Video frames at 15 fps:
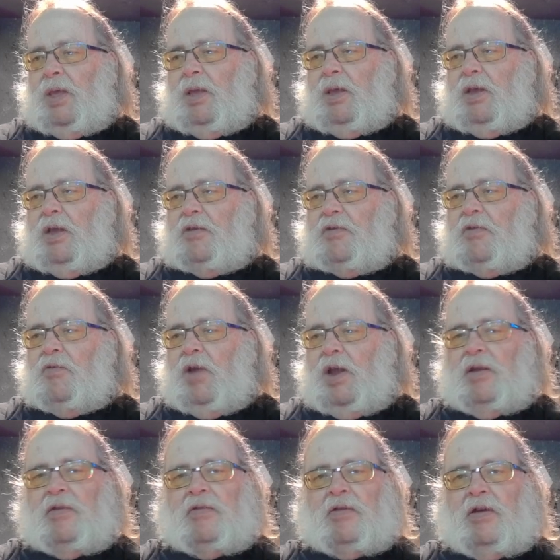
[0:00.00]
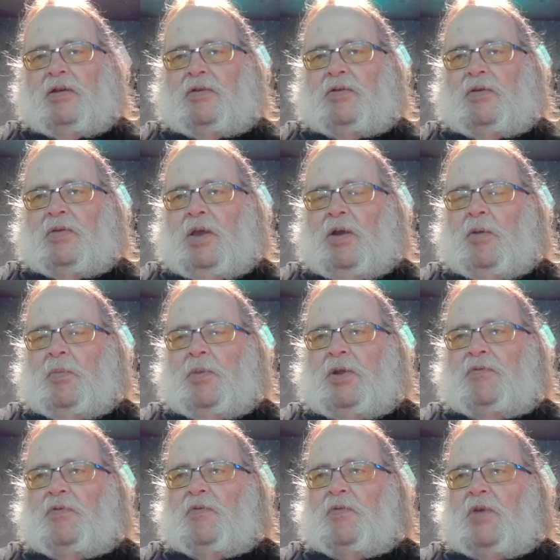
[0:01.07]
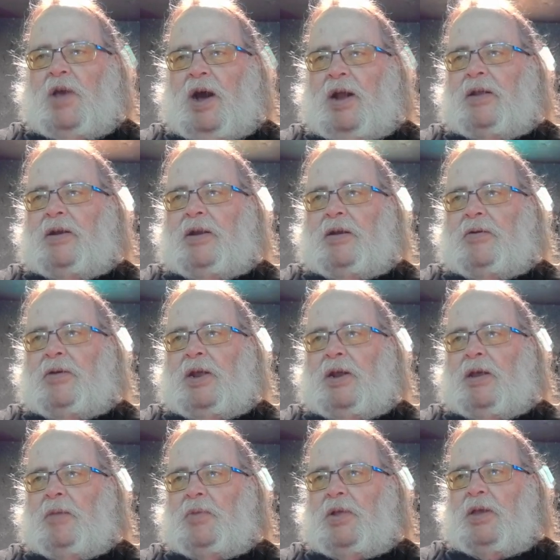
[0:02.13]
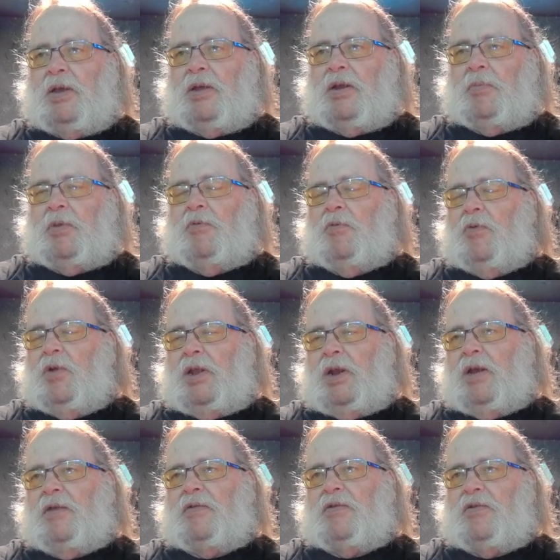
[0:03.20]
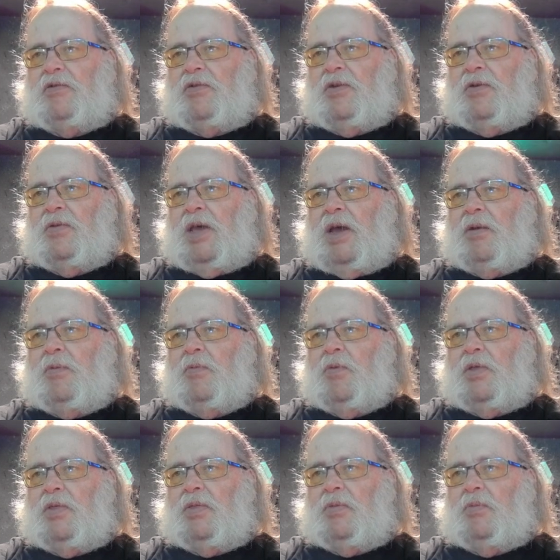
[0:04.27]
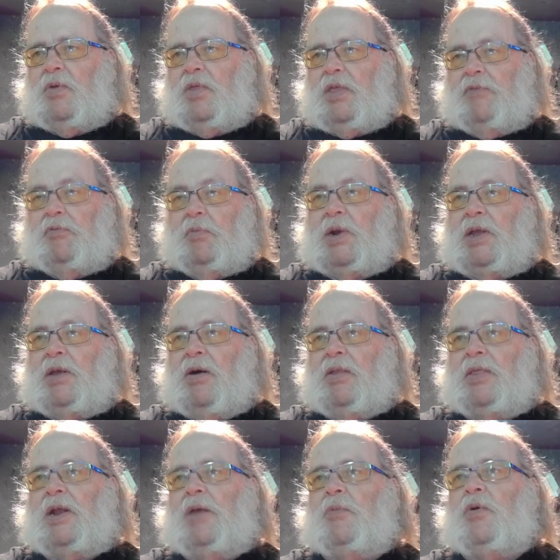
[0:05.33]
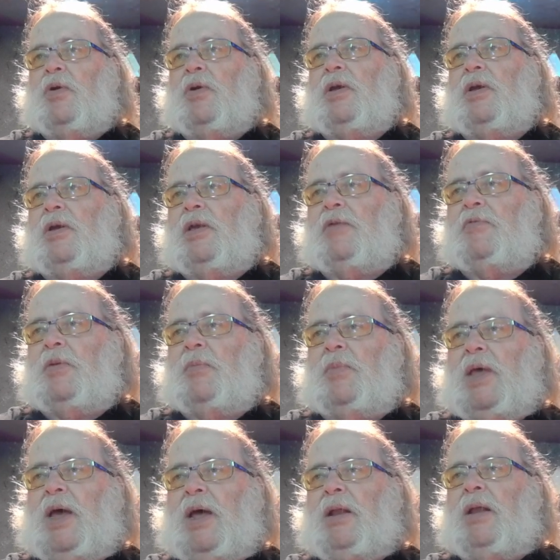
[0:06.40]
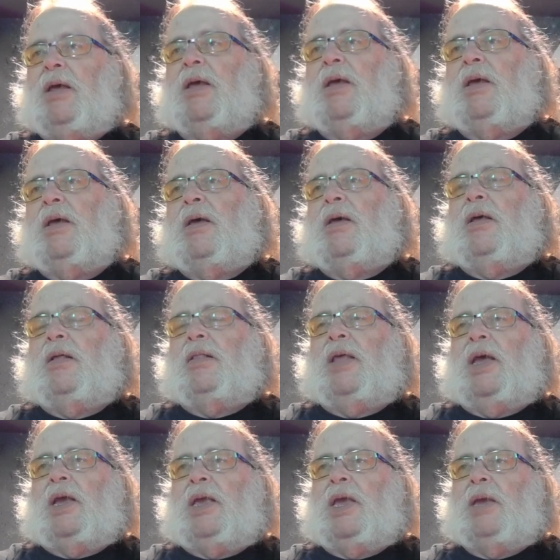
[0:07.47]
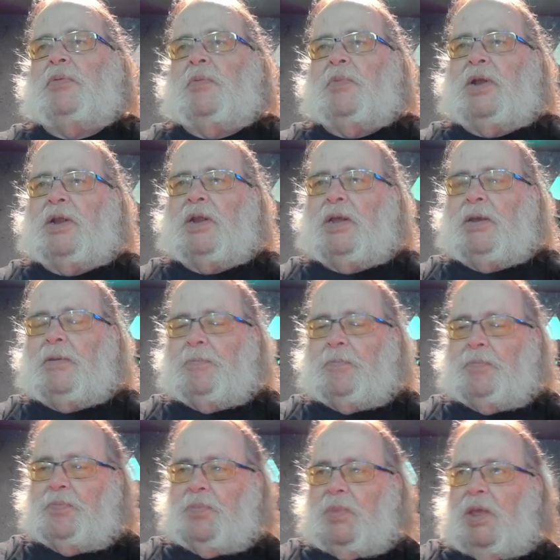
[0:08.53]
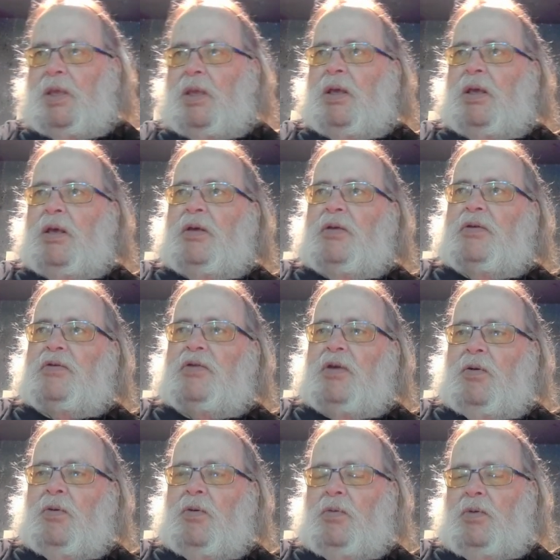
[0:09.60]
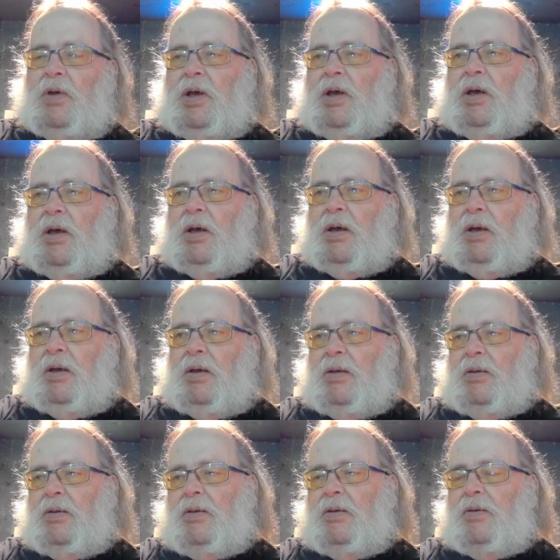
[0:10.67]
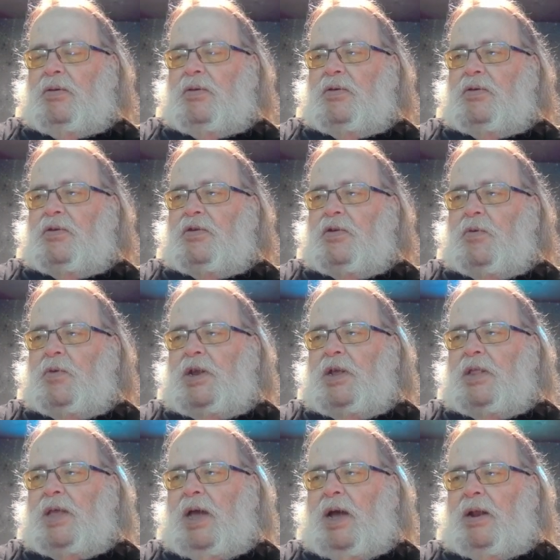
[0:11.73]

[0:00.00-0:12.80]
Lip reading: it's great as long as you're there. But if you've got an internet uplink, it'd be really nice to share that with everybody on the network, give them that capability. So so we did that,